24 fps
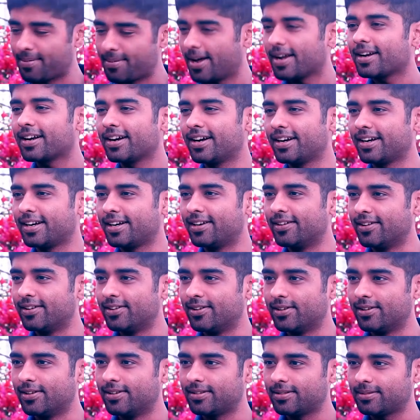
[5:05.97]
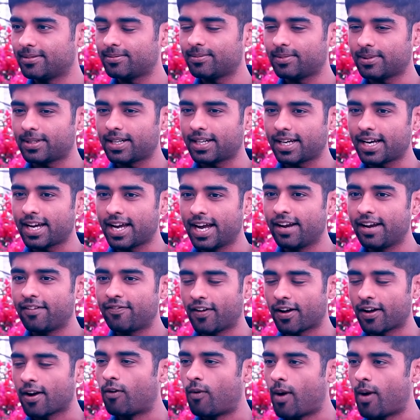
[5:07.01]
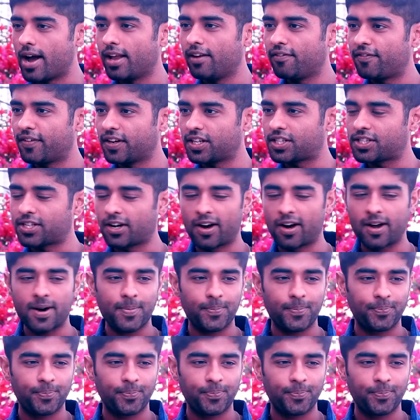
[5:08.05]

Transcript: I'm not going to do it for a while for sure.